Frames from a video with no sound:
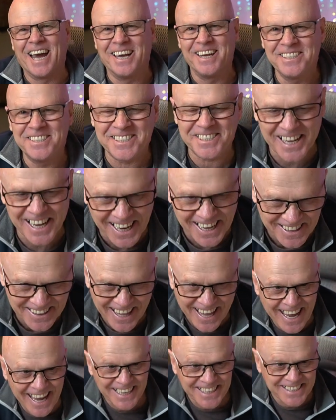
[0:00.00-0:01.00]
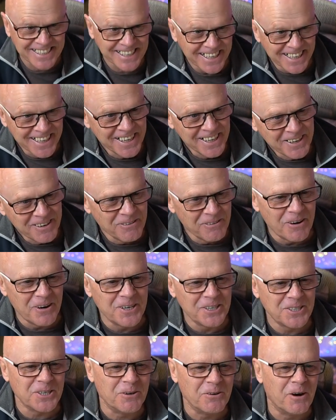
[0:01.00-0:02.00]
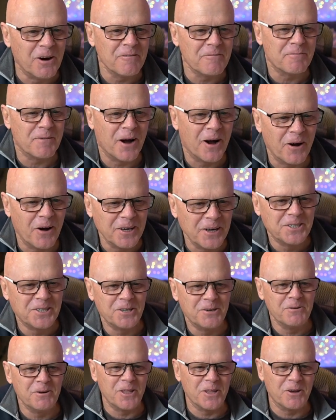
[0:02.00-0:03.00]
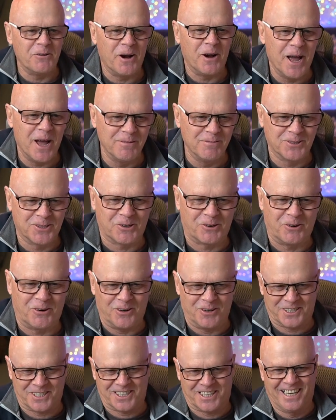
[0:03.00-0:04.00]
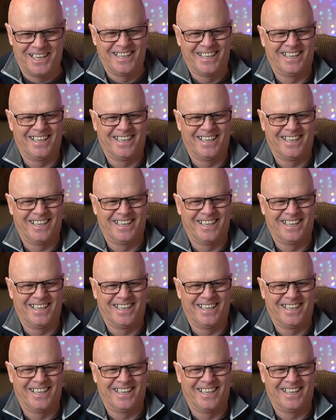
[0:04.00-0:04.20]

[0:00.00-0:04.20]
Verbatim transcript: Don't say that. Why is your wife behind you with her arms crossed?